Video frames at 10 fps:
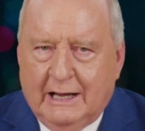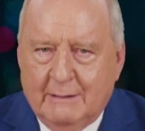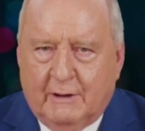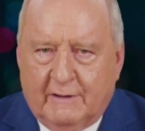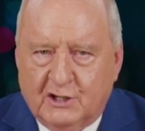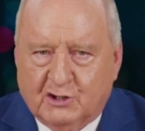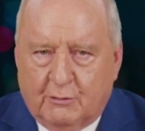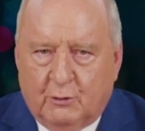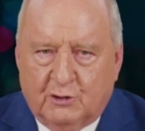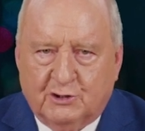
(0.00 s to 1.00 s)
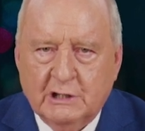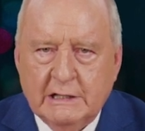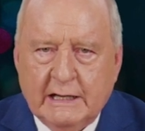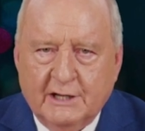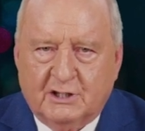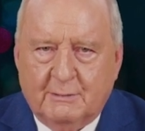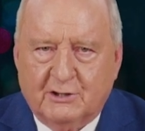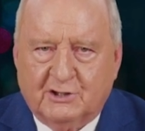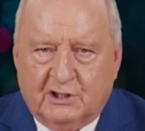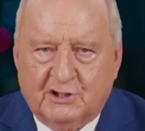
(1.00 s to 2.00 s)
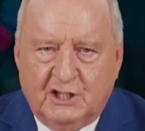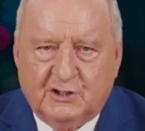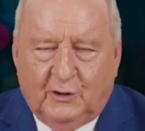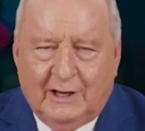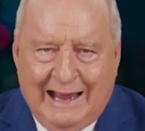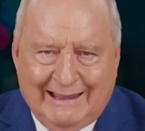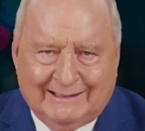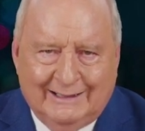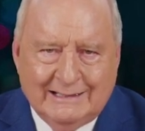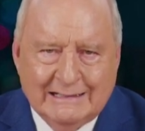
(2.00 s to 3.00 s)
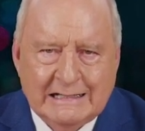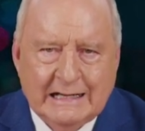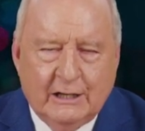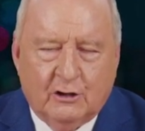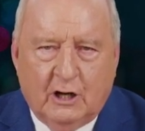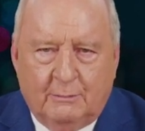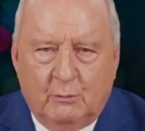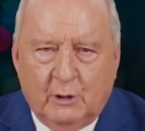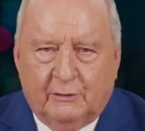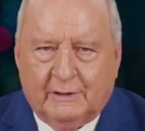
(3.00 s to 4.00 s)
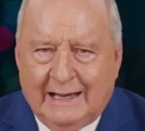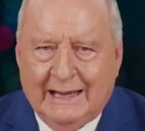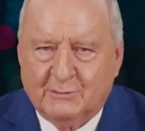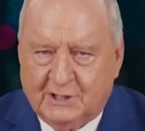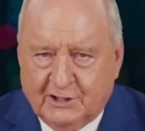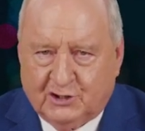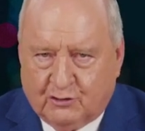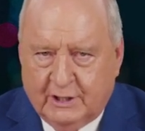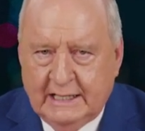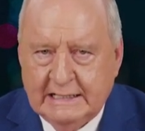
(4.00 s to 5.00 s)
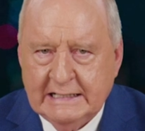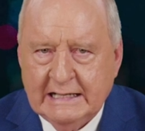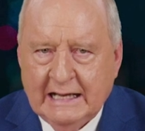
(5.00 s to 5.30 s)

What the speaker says: name into the history books as the most successful athlete in Commonwealth Games history,